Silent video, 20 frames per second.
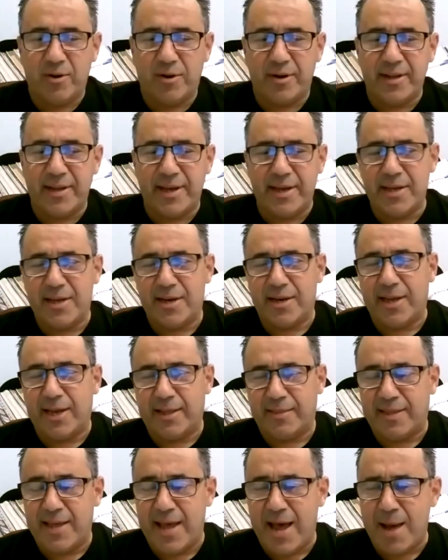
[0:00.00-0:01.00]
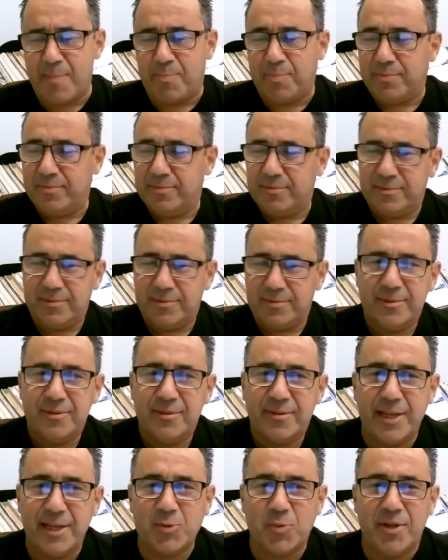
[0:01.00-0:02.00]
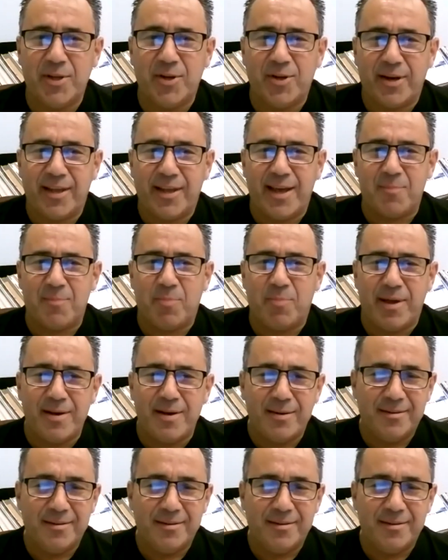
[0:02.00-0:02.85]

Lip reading: to get you to get the app. That's what you got to get, Ben.